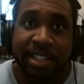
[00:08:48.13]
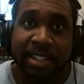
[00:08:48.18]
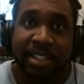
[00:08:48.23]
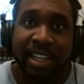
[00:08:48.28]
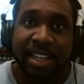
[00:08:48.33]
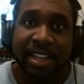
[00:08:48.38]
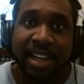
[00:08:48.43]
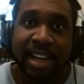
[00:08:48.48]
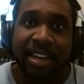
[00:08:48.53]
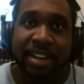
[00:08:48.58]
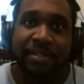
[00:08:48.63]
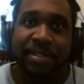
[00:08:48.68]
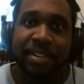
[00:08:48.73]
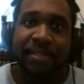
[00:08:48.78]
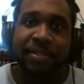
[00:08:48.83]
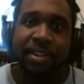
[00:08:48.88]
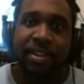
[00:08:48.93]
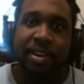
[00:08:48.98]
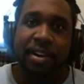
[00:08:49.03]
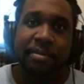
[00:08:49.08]
they kind of, if
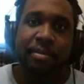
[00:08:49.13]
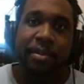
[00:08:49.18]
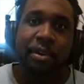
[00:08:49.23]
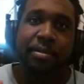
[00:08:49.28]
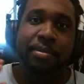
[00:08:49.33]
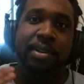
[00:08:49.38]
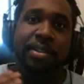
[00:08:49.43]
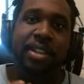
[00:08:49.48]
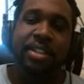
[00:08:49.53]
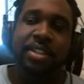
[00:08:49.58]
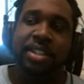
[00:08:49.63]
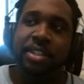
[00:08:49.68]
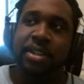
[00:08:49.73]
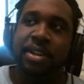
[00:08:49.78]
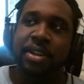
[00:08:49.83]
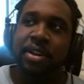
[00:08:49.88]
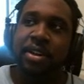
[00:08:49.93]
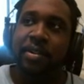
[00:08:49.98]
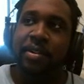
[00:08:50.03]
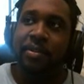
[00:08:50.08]
they're on mobile, they just
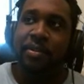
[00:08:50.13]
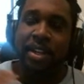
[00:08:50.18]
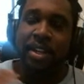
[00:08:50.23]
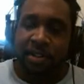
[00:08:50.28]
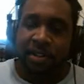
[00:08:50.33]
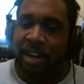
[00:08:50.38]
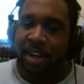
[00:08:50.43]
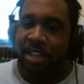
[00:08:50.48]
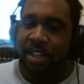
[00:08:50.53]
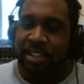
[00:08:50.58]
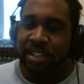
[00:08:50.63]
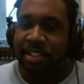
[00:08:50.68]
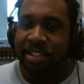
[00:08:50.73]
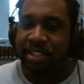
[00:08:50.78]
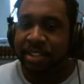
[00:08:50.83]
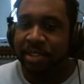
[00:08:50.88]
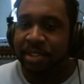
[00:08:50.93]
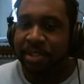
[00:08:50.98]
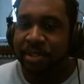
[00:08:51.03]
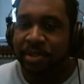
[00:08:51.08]
redirect it
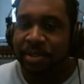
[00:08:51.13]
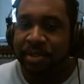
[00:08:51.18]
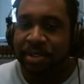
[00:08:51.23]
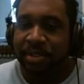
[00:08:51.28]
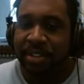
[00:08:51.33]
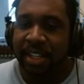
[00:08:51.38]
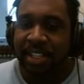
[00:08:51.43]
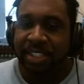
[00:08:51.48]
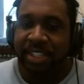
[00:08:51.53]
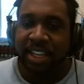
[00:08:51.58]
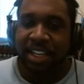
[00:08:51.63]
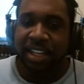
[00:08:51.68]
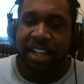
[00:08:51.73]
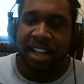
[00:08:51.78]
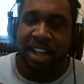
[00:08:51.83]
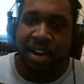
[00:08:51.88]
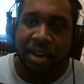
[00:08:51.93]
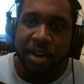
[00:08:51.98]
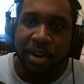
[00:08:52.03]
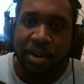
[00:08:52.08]
to like saying,
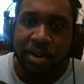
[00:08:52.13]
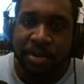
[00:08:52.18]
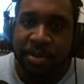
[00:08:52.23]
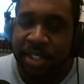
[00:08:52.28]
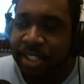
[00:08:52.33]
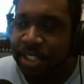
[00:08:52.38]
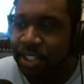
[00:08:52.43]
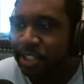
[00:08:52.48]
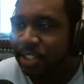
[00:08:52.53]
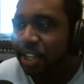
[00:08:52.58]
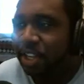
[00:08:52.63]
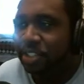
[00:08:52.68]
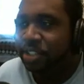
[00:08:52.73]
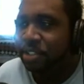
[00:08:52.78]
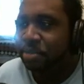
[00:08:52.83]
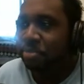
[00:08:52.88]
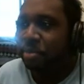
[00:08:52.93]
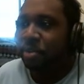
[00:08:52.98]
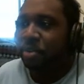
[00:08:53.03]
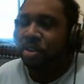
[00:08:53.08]
oh, this is not
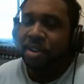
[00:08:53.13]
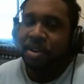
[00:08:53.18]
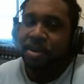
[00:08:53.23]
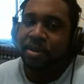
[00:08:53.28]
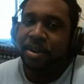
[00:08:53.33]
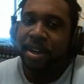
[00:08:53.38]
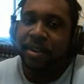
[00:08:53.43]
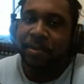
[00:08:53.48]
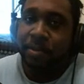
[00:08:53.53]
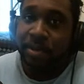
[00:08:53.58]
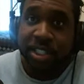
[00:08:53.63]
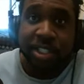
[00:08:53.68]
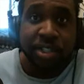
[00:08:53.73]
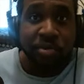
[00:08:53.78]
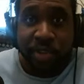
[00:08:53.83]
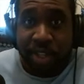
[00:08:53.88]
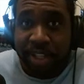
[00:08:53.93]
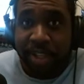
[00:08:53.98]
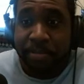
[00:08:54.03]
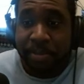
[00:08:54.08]
supported or whatever, which is
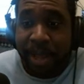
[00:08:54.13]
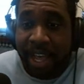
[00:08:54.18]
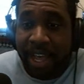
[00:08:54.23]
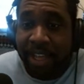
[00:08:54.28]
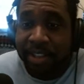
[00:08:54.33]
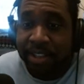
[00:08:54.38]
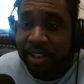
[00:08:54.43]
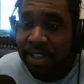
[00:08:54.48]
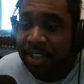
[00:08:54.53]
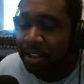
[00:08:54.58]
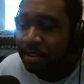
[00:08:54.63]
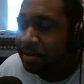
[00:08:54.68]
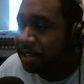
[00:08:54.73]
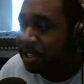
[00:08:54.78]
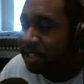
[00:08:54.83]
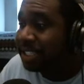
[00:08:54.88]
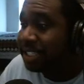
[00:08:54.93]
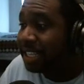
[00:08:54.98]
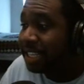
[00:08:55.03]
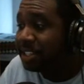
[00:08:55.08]
really bad
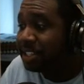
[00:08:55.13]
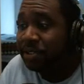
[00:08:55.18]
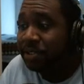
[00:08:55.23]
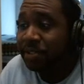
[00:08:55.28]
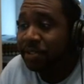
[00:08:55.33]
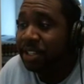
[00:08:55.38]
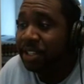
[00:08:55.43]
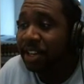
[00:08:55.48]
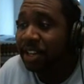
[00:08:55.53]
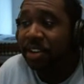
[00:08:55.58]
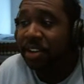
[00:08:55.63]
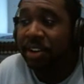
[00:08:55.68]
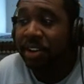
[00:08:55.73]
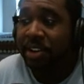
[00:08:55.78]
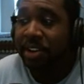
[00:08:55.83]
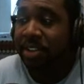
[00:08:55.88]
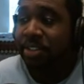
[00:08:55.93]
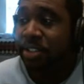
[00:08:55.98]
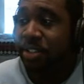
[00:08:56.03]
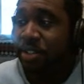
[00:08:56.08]
because it's actually really not
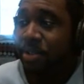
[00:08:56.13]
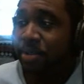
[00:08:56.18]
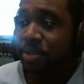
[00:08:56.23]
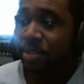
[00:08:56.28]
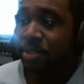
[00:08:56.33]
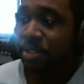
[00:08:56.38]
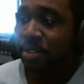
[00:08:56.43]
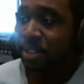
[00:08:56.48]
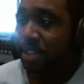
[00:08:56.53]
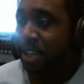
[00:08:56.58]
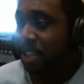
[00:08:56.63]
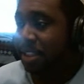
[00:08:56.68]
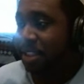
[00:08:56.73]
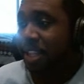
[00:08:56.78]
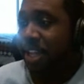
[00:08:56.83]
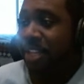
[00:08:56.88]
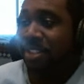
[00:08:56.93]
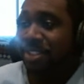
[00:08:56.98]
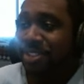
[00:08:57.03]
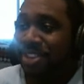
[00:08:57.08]
hard to get
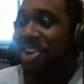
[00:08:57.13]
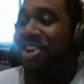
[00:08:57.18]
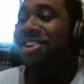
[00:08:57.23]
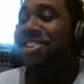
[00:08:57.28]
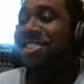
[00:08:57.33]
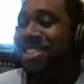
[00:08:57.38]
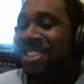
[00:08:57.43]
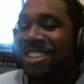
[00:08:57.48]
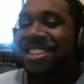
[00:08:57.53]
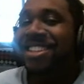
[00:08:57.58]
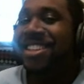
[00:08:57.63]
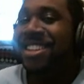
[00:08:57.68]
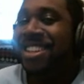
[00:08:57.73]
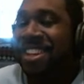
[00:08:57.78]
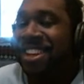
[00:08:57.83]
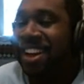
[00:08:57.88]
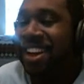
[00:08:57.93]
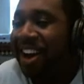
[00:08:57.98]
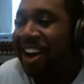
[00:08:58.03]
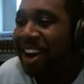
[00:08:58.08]
that done.
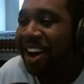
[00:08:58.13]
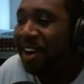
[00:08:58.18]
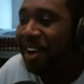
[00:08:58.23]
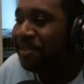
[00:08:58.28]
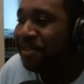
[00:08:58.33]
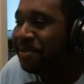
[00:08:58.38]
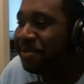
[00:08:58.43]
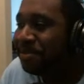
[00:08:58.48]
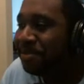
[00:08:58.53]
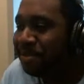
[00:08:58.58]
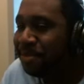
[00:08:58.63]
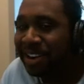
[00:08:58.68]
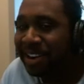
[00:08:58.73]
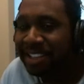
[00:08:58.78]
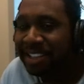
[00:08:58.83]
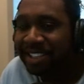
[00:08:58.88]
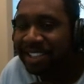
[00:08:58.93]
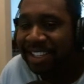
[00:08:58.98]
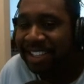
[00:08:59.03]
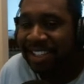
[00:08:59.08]

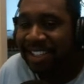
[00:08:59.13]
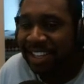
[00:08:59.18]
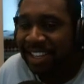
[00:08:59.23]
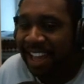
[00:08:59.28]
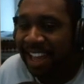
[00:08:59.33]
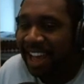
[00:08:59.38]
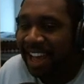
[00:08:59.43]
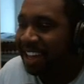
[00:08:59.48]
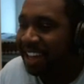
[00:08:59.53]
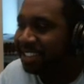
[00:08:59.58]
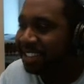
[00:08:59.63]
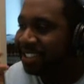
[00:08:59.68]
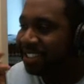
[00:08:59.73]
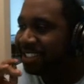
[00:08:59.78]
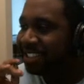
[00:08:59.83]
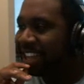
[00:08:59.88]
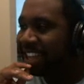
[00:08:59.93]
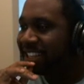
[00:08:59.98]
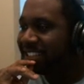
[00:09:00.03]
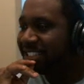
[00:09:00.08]
But yeah,
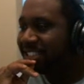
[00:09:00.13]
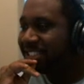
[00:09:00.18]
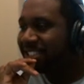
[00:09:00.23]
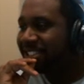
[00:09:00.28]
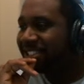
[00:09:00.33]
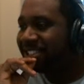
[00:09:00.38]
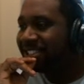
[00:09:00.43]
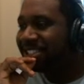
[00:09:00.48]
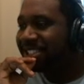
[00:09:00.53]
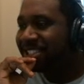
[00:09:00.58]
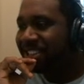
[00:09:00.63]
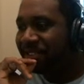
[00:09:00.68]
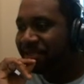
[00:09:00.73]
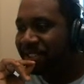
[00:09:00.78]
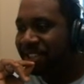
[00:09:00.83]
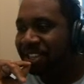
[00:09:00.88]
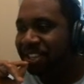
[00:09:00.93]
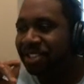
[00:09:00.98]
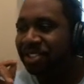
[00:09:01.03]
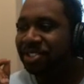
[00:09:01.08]
that's
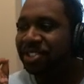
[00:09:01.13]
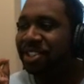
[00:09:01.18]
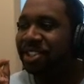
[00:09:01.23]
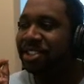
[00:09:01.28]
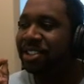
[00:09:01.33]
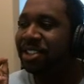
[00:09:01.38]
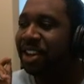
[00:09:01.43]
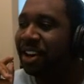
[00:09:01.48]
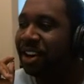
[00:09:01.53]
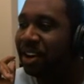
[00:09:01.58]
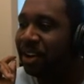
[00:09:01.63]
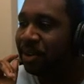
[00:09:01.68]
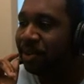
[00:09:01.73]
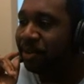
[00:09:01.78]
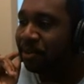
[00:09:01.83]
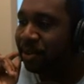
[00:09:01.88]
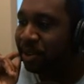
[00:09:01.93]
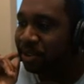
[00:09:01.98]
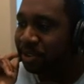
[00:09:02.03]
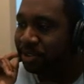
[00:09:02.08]
something you should
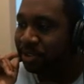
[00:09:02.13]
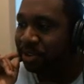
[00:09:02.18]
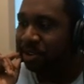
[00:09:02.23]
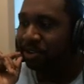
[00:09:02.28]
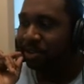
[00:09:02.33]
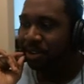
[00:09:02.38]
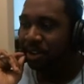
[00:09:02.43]
work through.